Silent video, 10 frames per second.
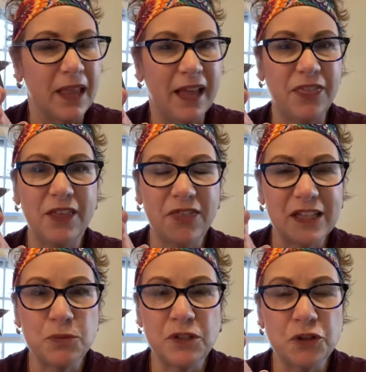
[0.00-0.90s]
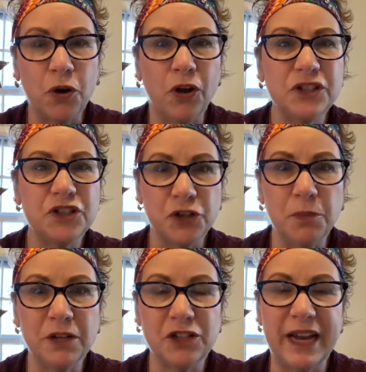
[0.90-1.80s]
I think that's what's caused so
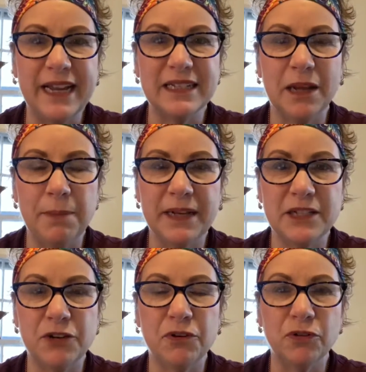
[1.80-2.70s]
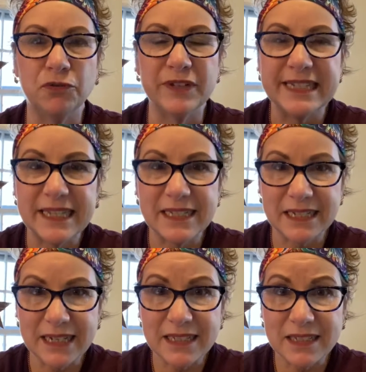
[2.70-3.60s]
much antibacterial
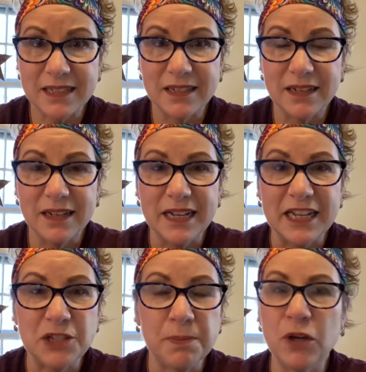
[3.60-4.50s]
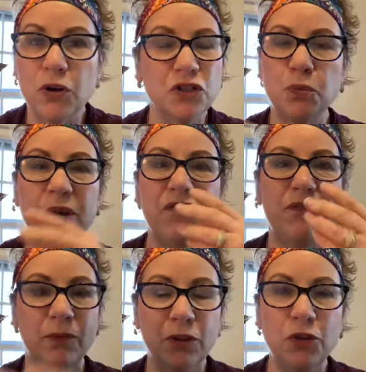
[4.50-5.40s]
resistance, is because we've
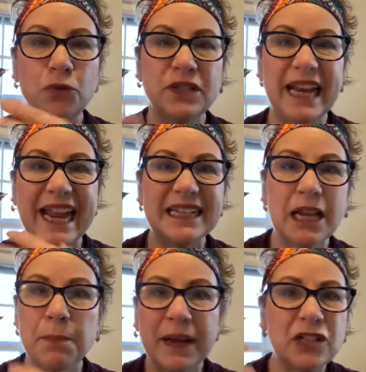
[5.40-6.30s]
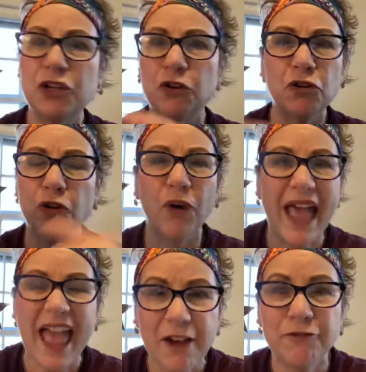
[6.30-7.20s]
used antibacterial
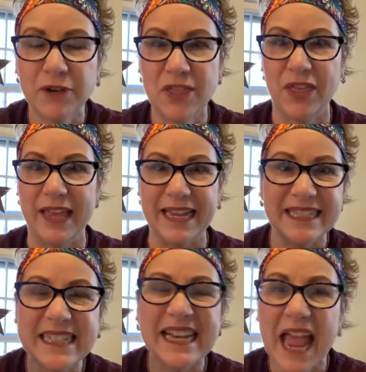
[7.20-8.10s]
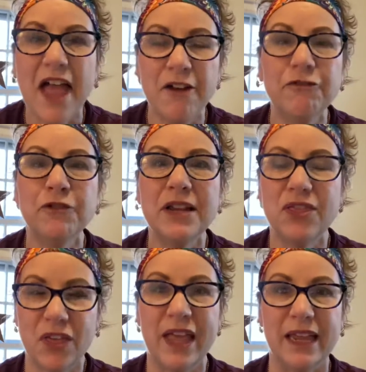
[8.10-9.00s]
everything. It's in
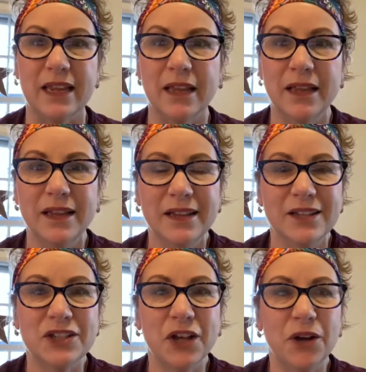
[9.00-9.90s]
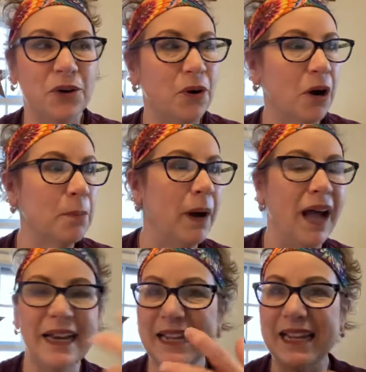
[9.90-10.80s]
everything. So our
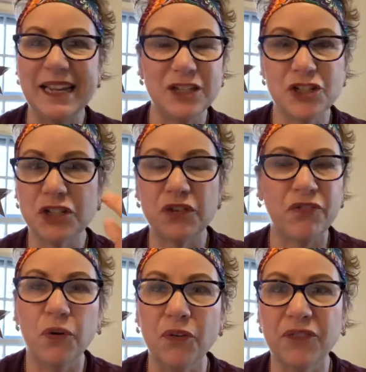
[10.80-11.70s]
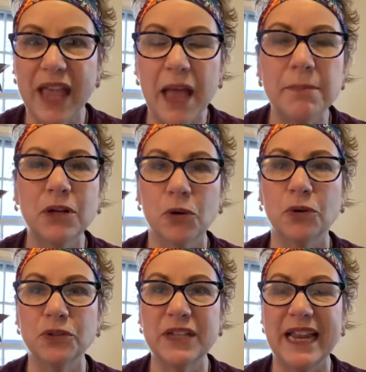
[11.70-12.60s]
body is just full of
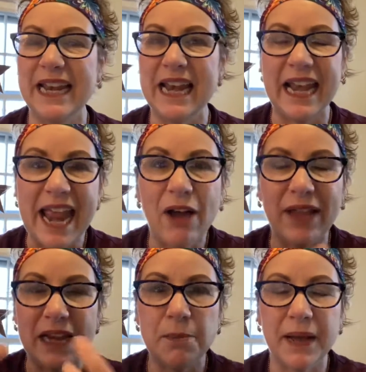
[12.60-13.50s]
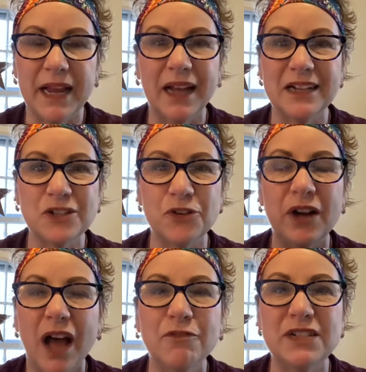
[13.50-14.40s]
chemicals, and now antibiotics are
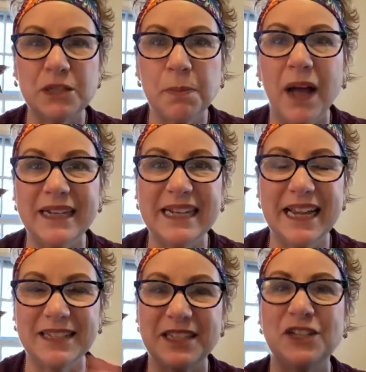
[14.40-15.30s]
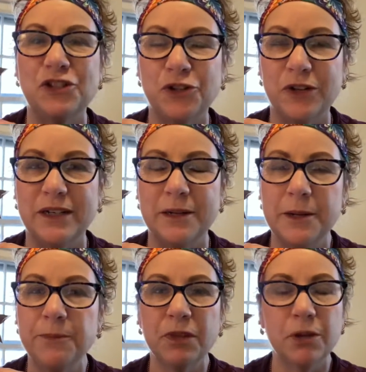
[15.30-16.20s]
not responding as they should.
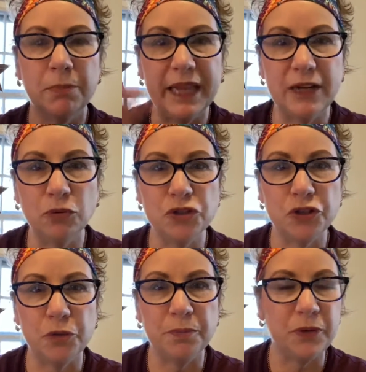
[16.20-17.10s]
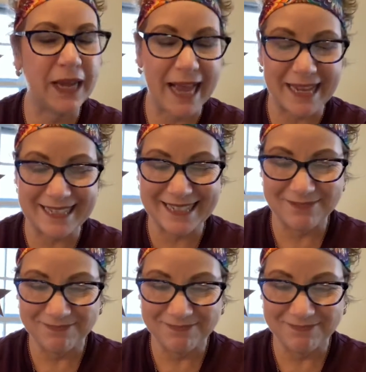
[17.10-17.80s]
Plain old soap, you guys.